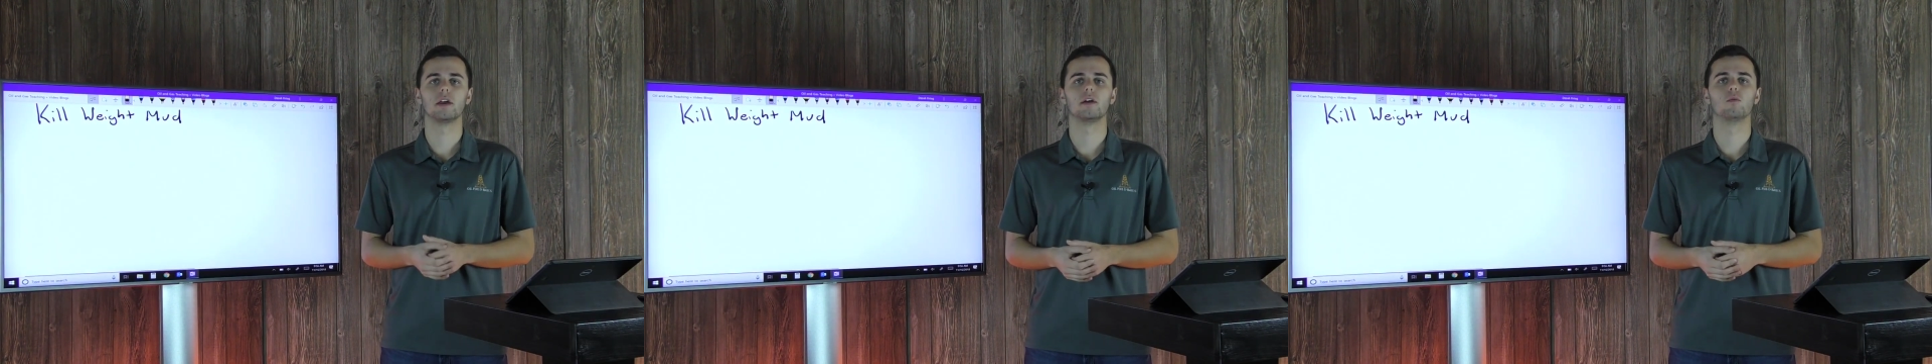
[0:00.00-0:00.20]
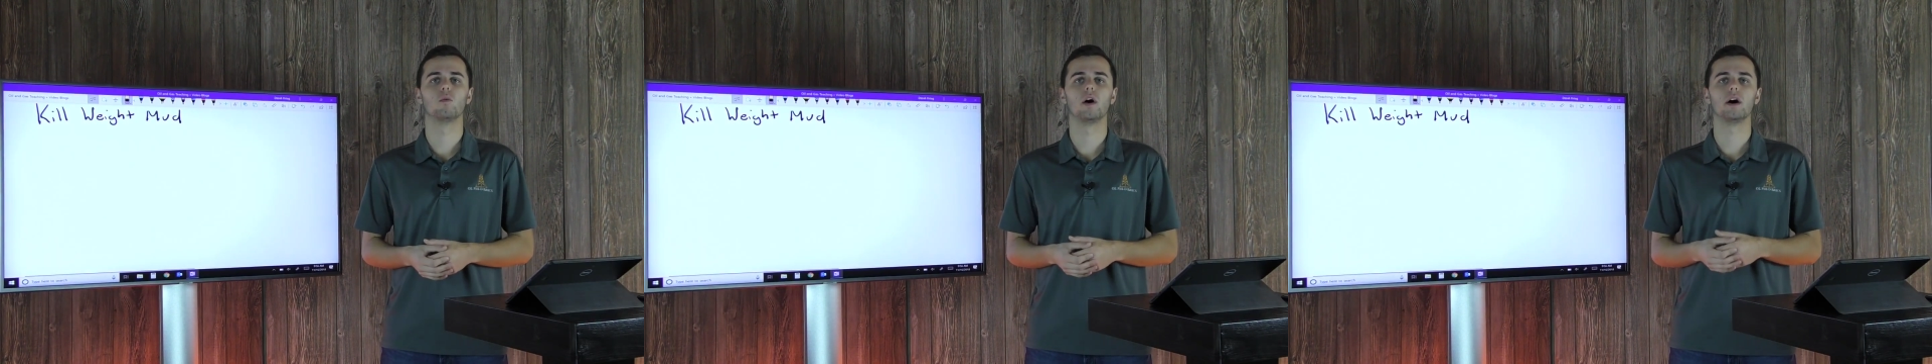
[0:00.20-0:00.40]

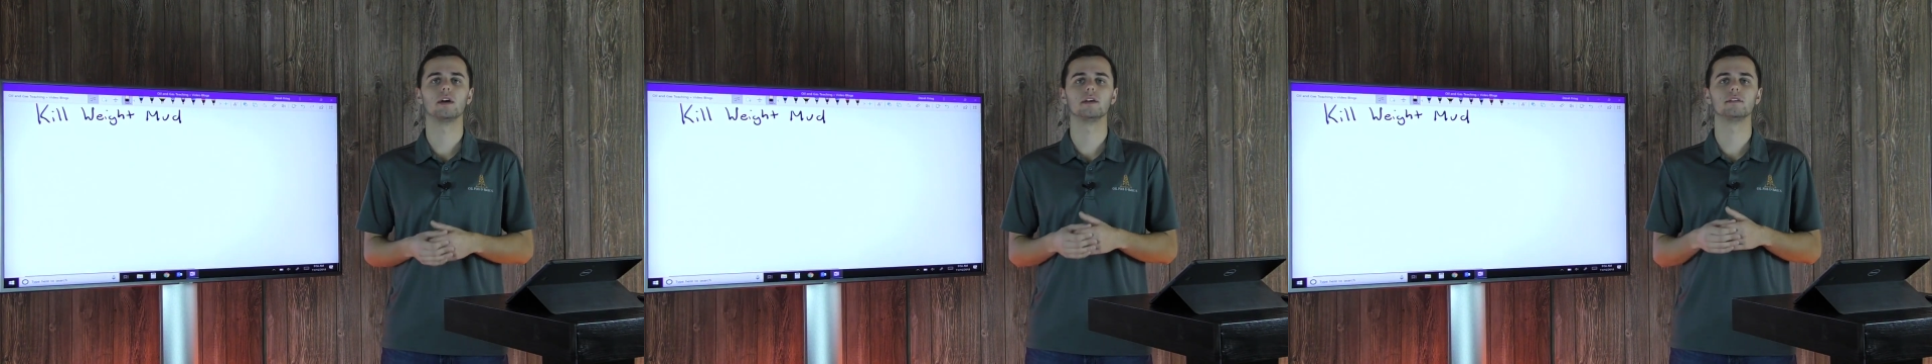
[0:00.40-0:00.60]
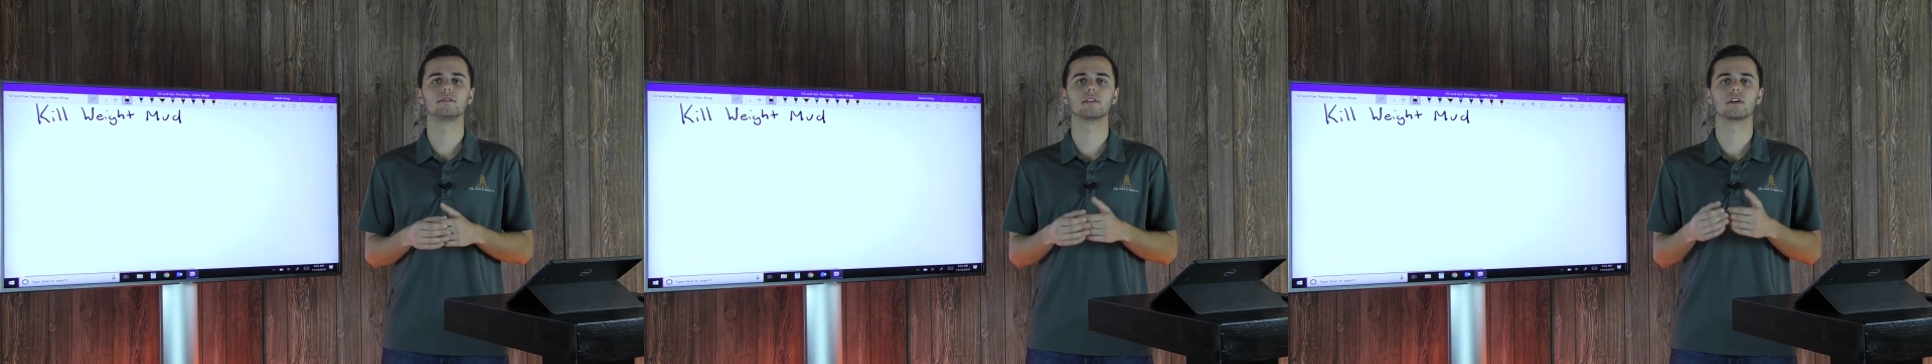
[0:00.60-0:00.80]
and
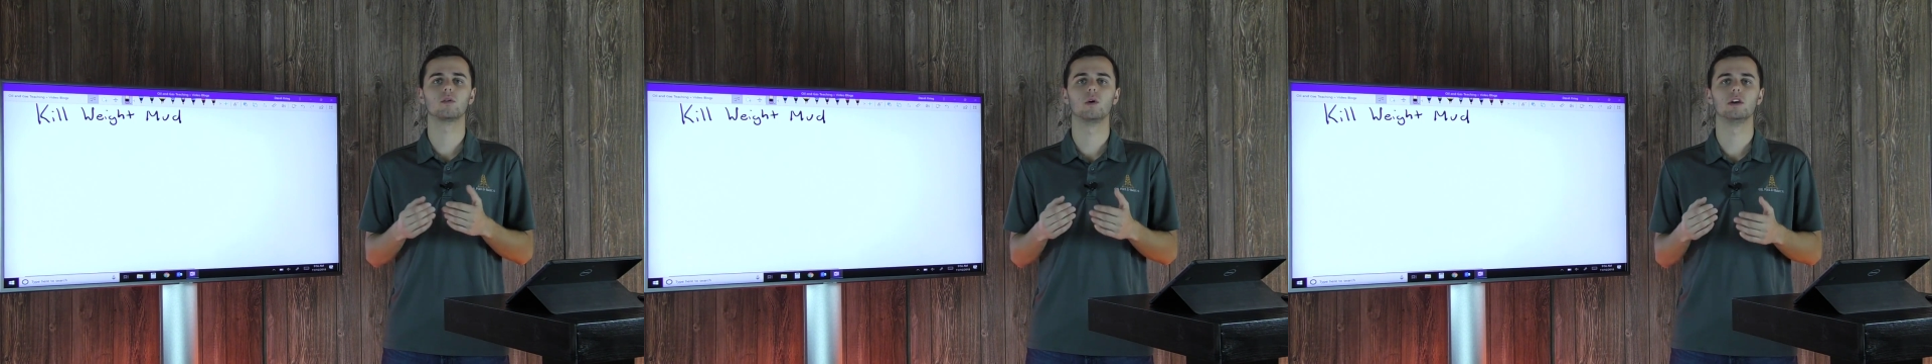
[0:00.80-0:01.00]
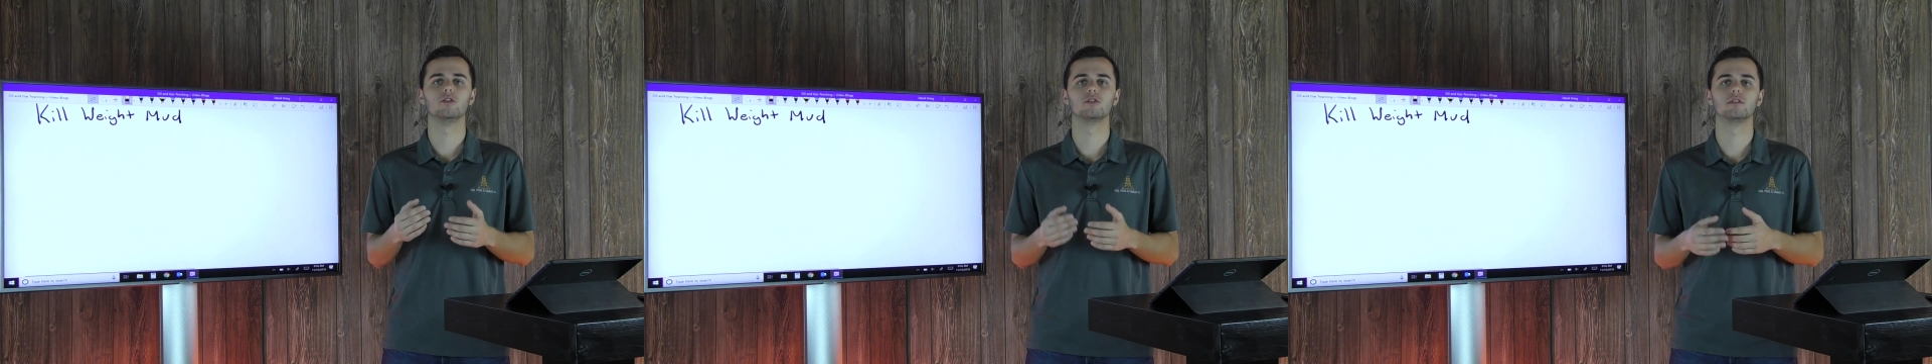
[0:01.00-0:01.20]
why is the
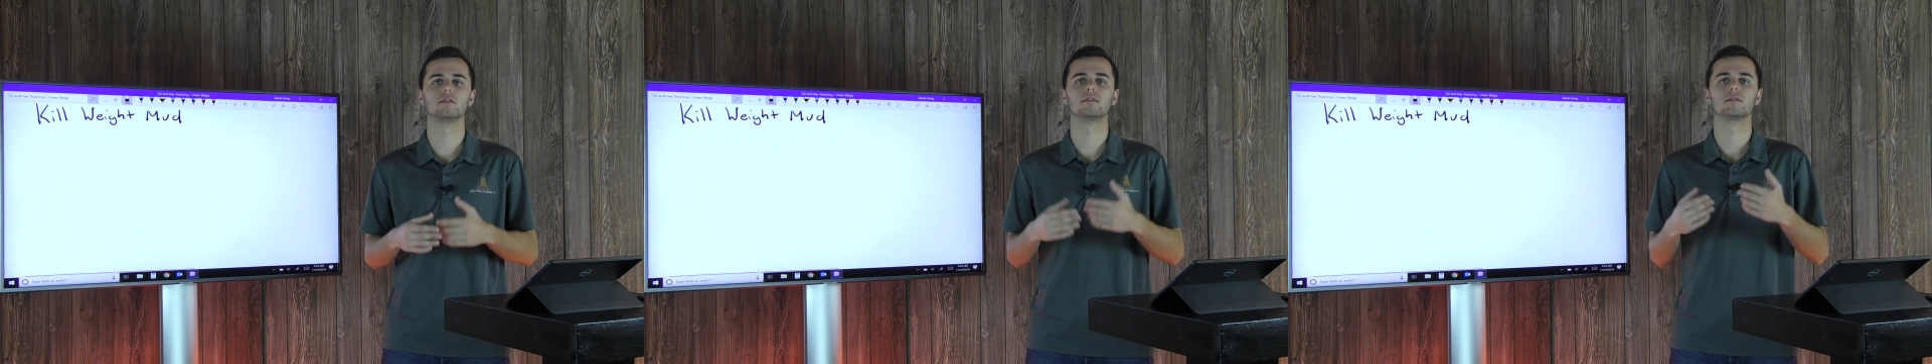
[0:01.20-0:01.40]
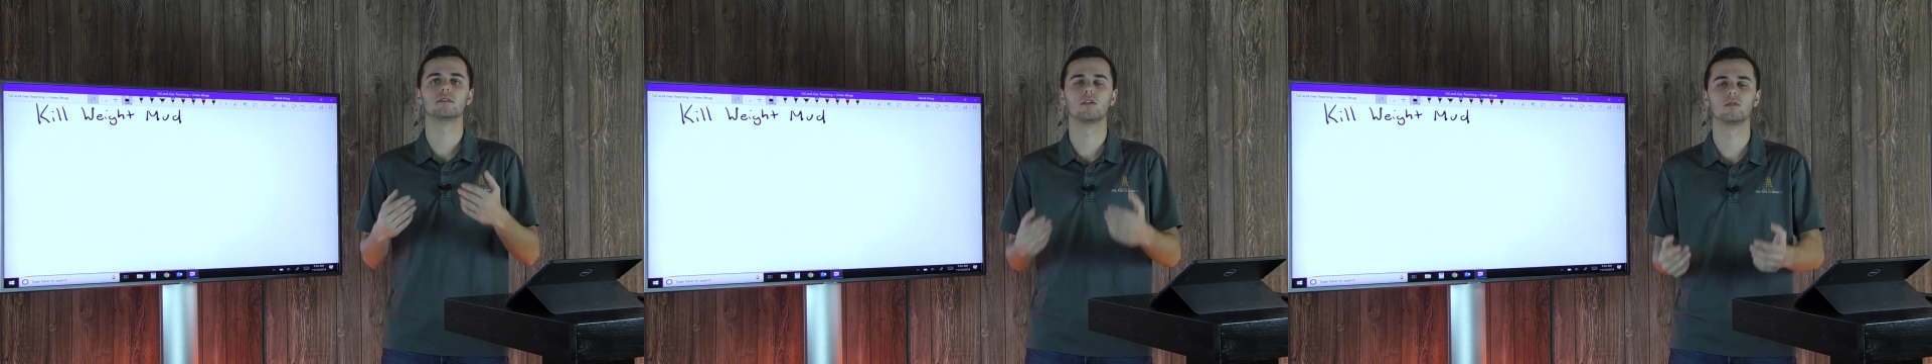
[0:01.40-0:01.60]
equation
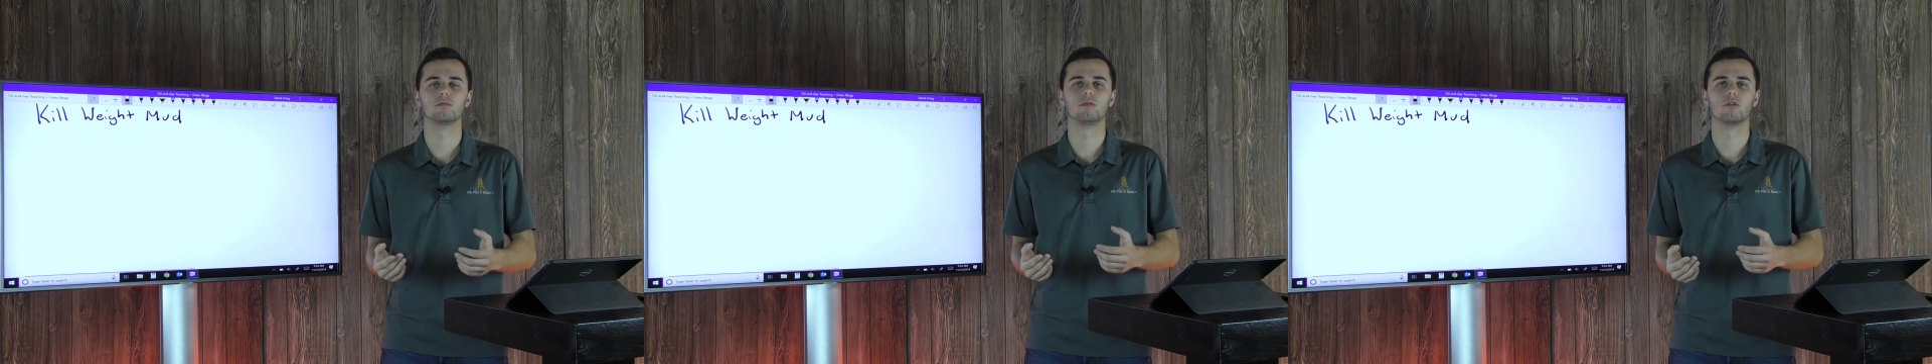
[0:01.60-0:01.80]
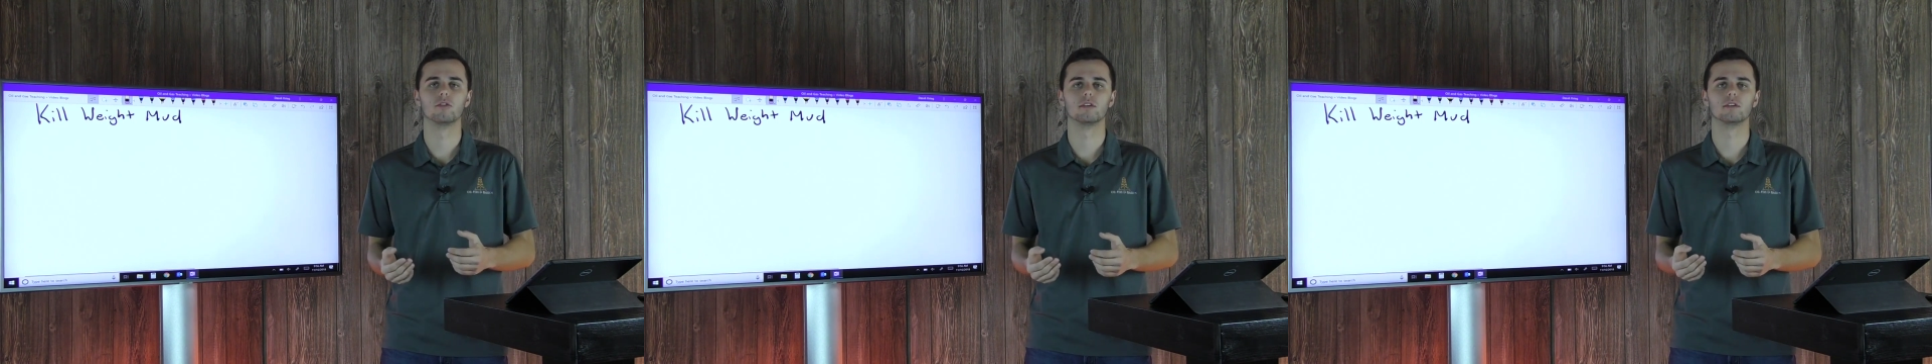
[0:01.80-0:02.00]
so
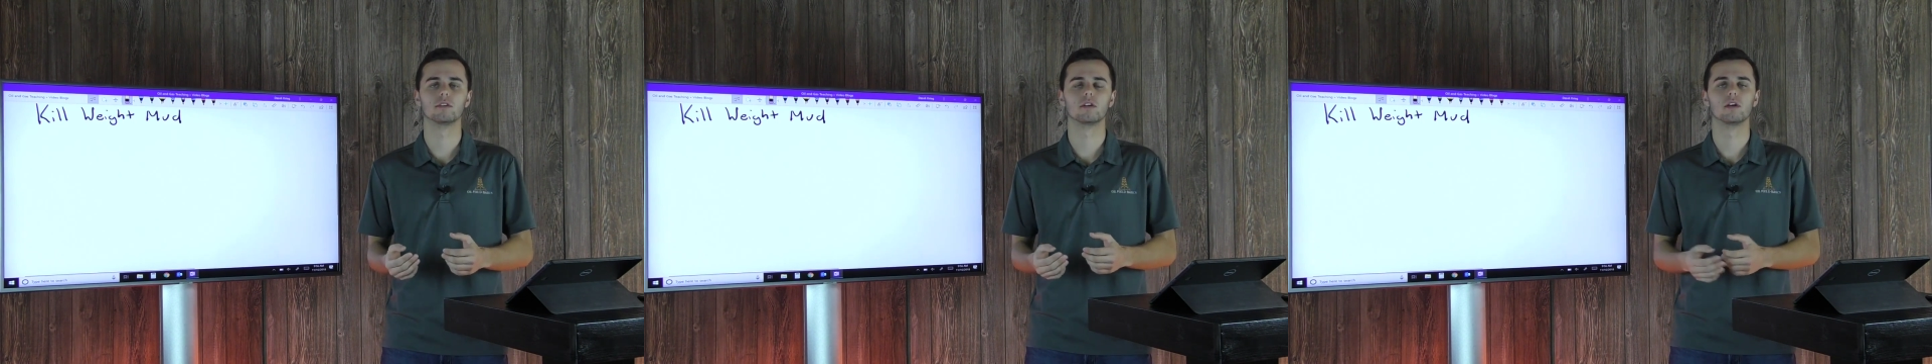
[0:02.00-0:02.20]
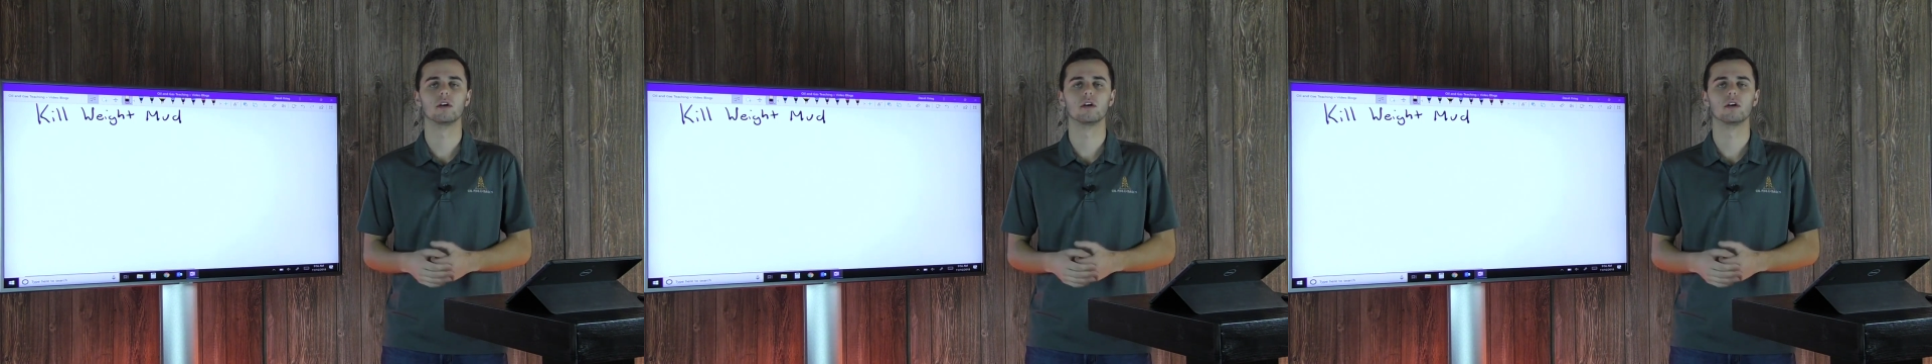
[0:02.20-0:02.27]
important?